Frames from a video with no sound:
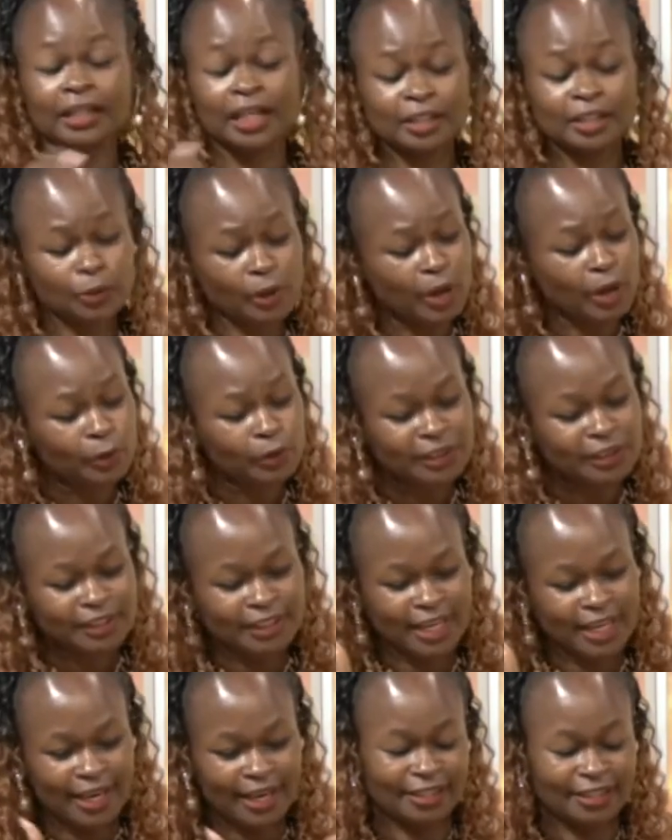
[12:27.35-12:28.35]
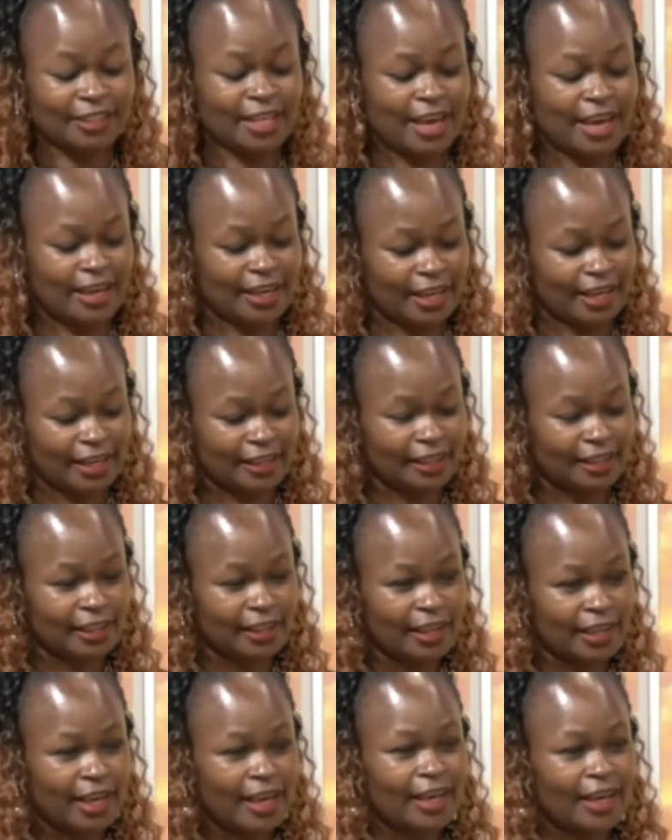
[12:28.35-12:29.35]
And that's why I would say, say again